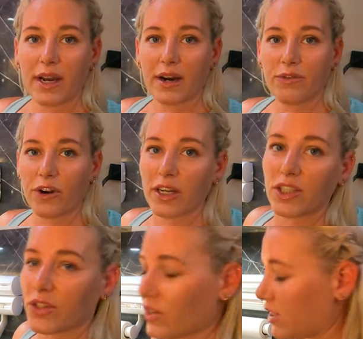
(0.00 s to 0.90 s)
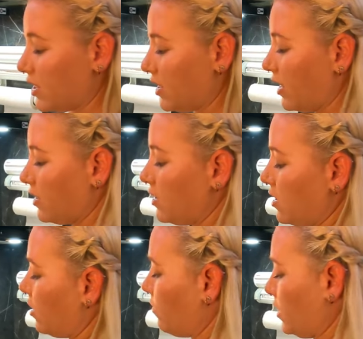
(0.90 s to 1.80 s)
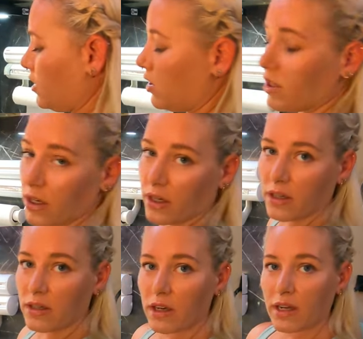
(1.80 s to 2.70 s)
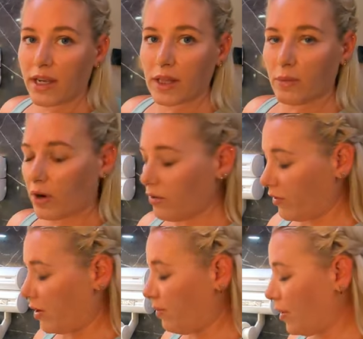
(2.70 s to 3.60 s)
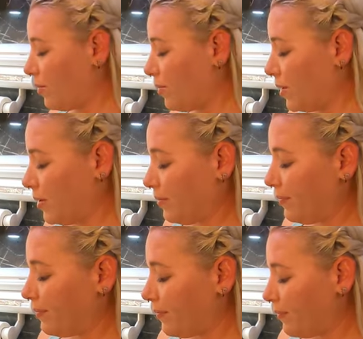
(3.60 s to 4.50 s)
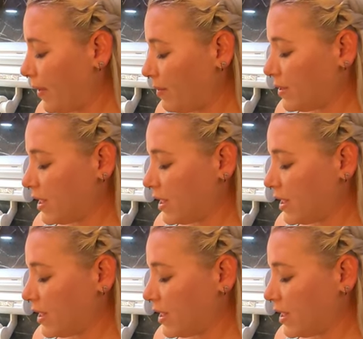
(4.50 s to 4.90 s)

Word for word: Our fried shallots are done, so we're just going to get them off and pop them on paper